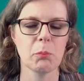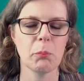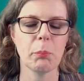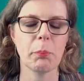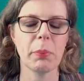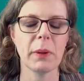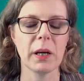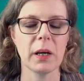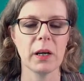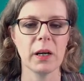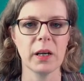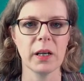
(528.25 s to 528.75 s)

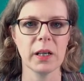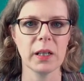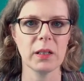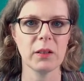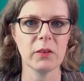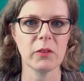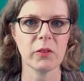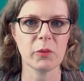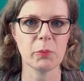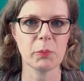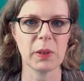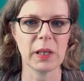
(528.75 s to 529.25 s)

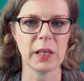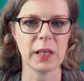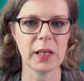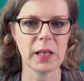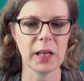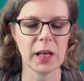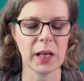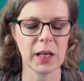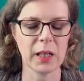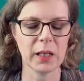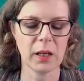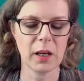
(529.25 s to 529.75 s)
behind me,
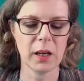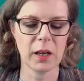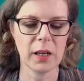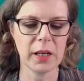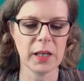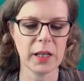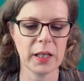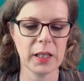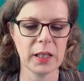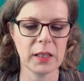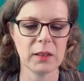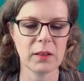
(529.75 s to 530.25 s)
and
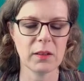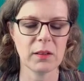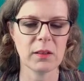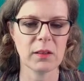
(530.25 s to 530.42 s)
I